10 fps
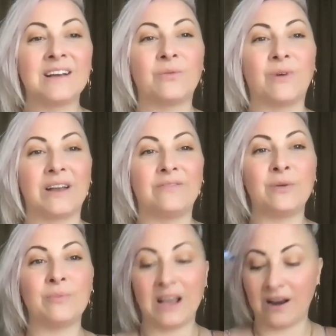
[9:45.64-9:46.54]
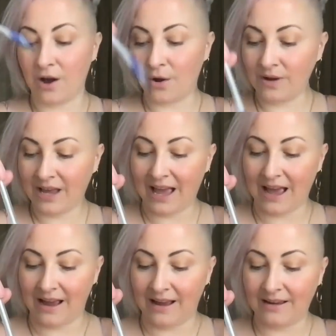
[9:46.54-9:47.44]
What have you made
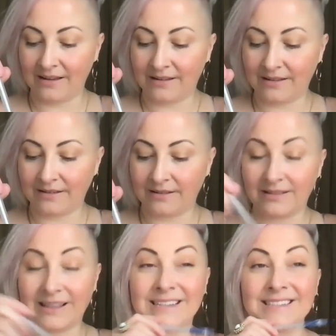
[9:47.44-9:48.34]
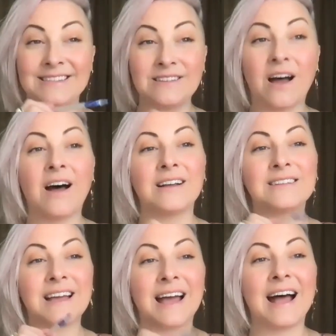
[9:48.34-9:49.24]
okay that is not
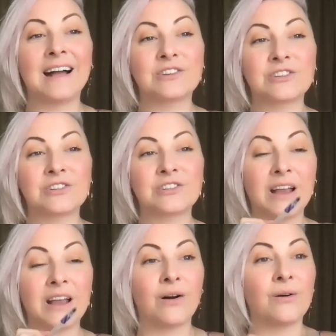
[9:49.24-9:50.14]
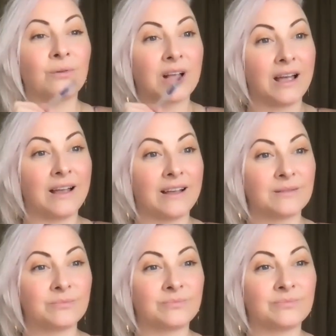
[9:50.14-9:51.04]
actually okay?
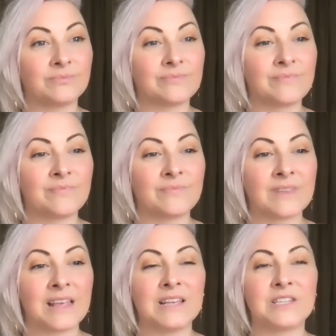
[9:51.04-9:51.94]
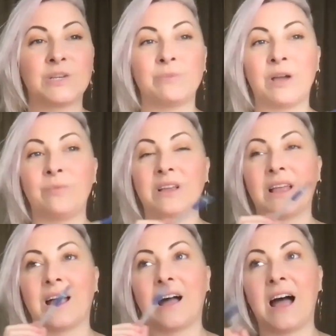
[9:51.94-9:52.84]
So it might be
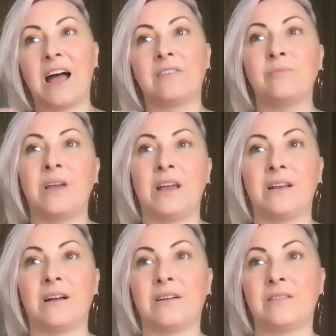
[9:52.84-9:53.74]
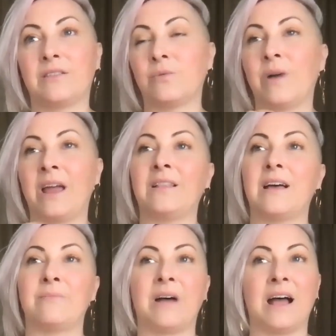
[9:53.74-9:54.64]
like, I've made the way
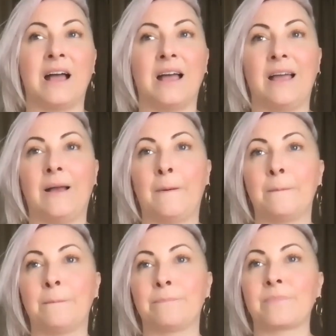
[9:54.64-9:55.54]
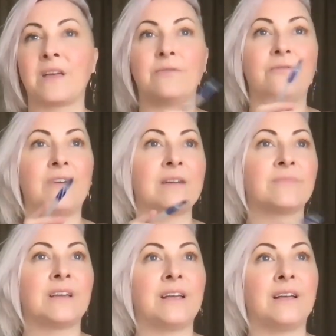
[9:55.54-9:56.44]
that my
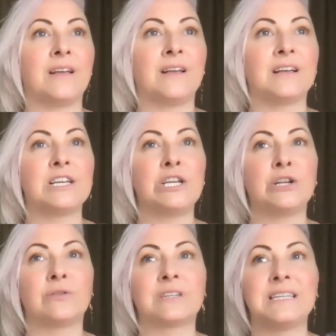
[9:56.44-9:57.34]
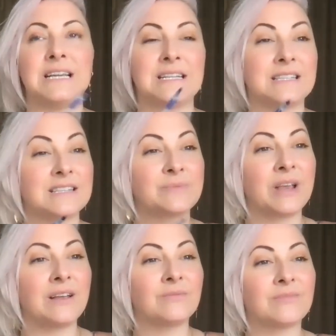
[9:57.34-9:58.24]
family, you know, teases
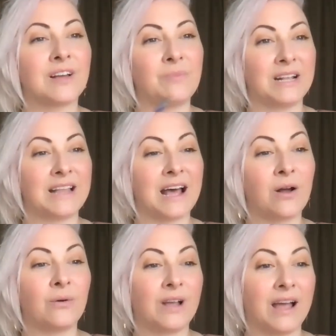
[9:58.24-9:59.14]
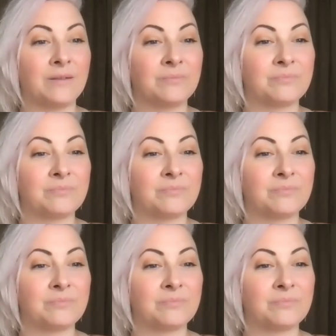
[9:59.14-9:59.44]
me. I've made that okay.